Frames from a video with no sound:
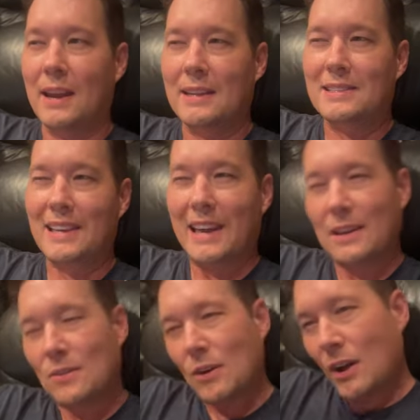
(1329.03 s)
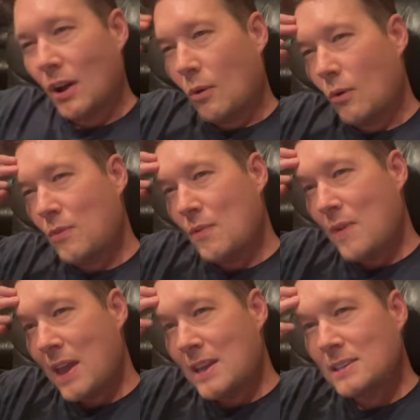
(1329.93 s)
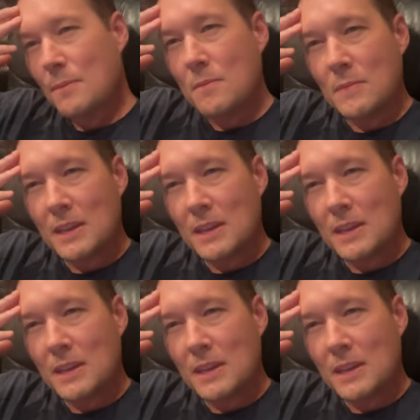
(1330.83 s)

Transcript: And it's like, well, Vivek is a